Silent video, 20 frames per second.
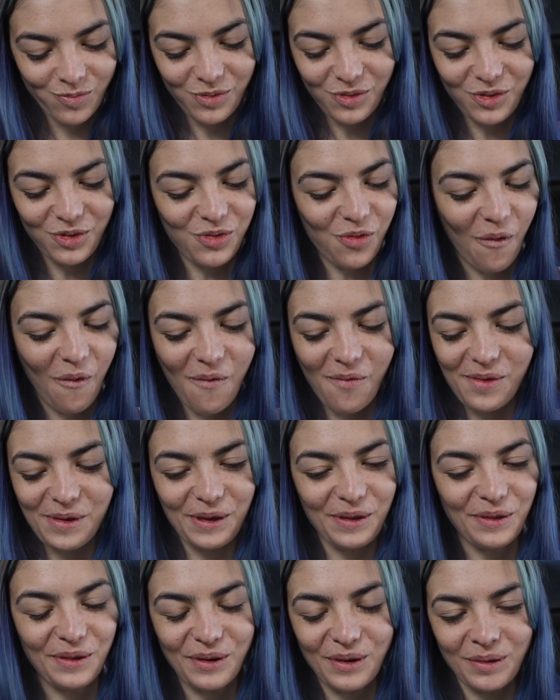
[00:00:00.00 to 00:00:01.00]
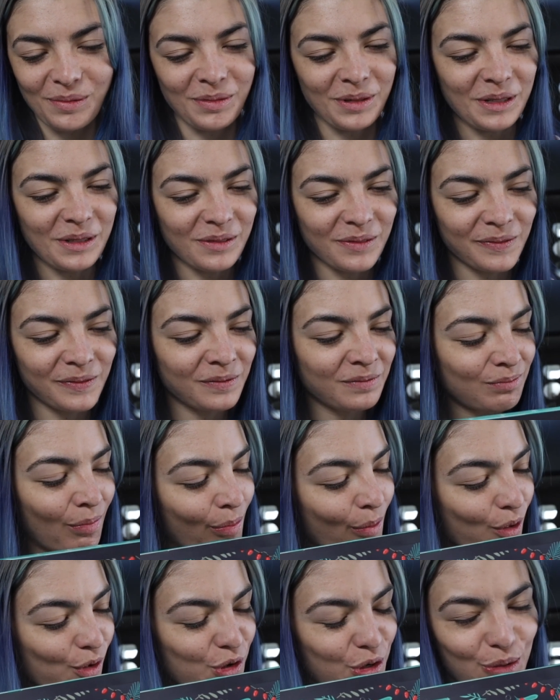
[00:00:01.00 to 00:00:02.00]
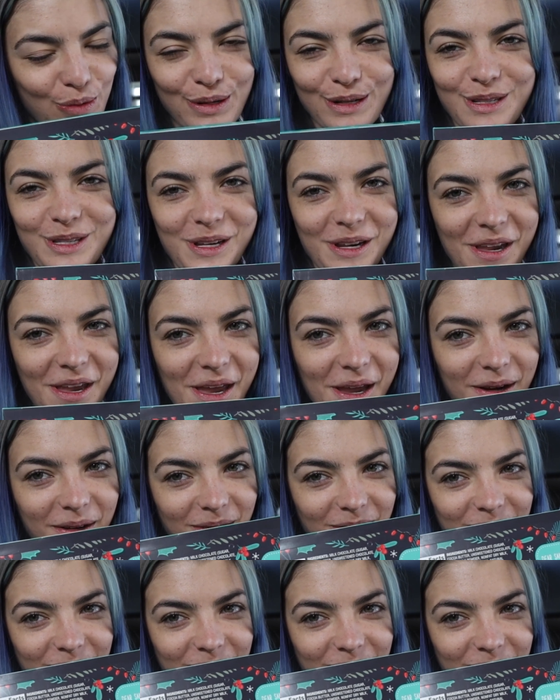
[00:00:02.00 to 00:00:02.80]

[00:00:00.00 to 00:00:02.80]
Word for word: Just only a little bit of sweets I get.